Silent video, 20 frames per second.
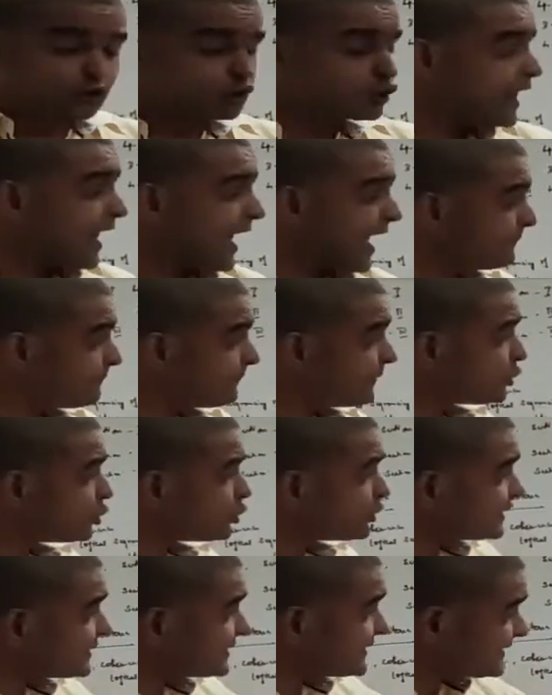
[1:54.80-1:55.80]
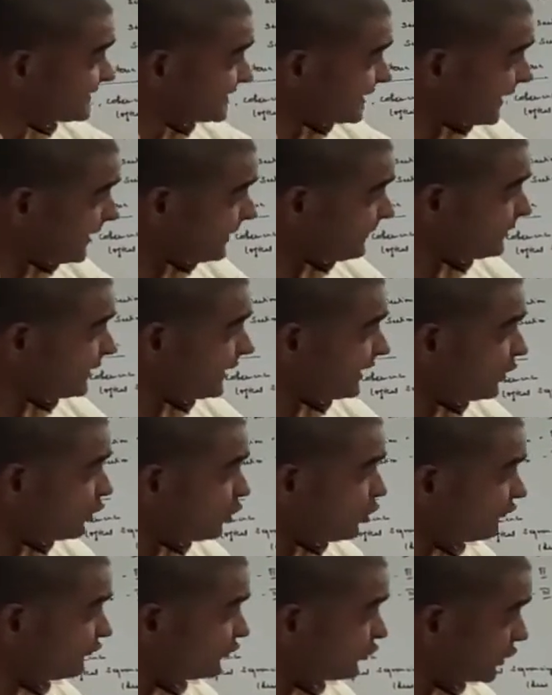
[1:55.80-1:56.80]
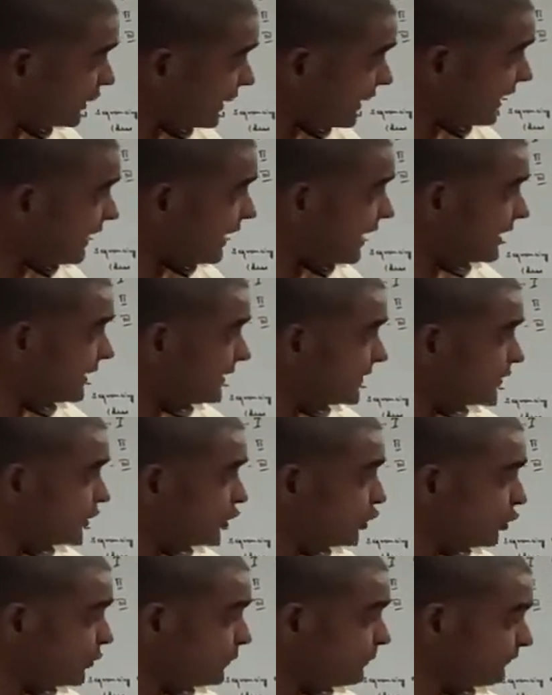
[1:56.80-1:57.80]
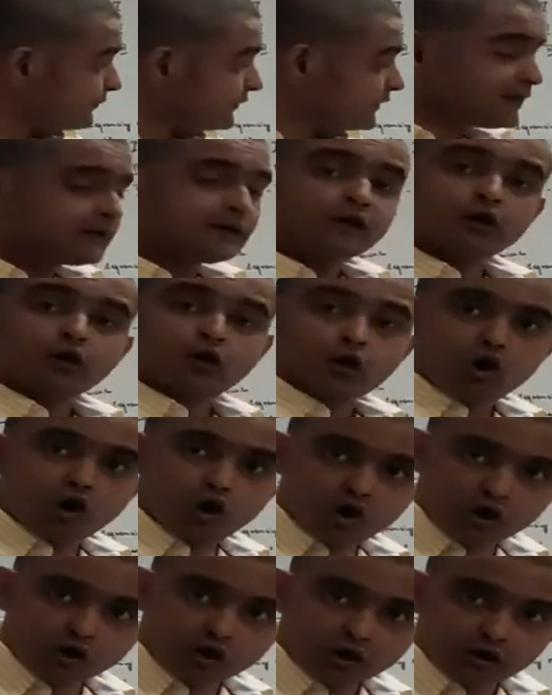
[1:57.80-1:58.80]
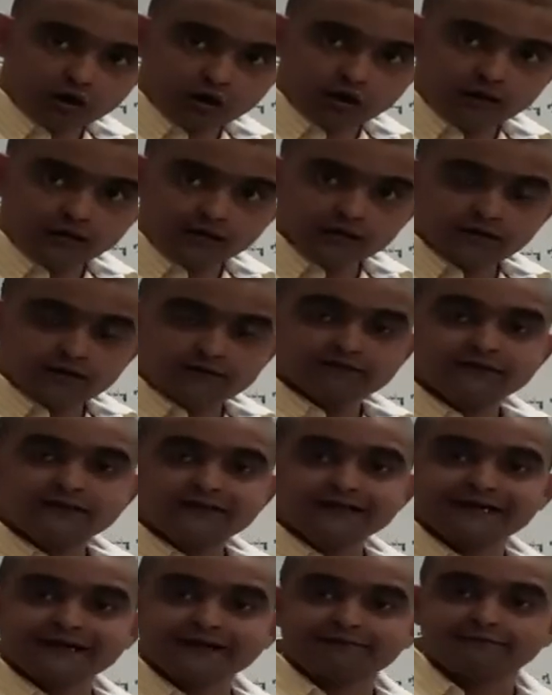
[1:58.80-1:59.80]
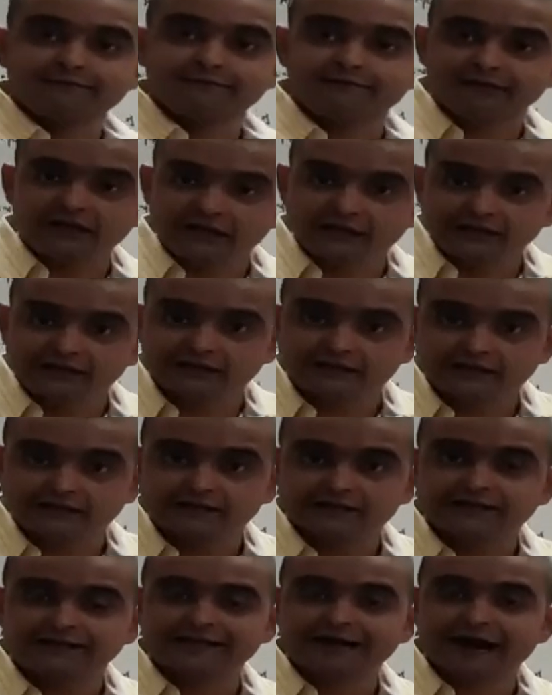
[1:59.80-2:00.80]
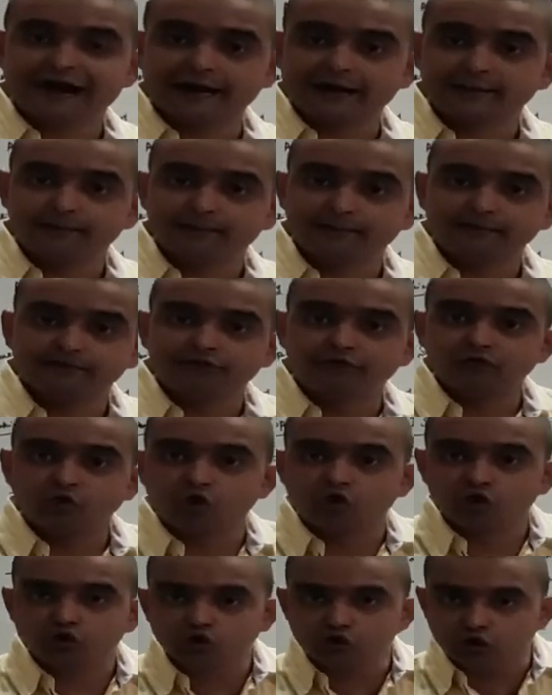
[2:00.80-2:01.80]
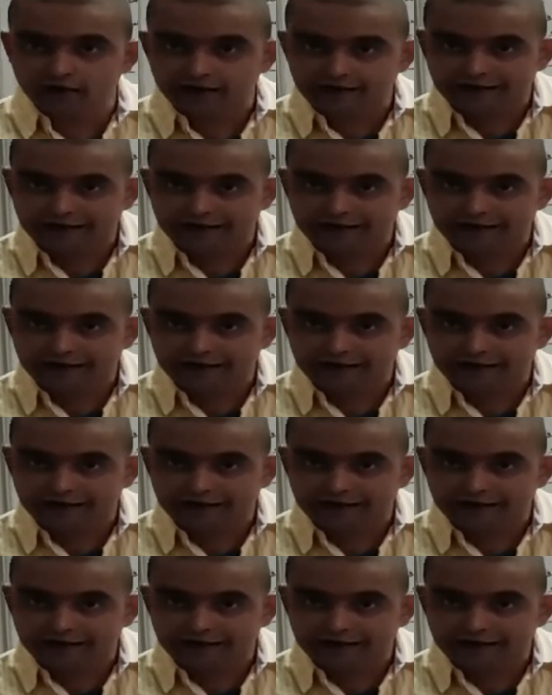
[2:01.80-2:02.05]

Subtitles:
It could happen on the same day of your LRW or within a week's time before your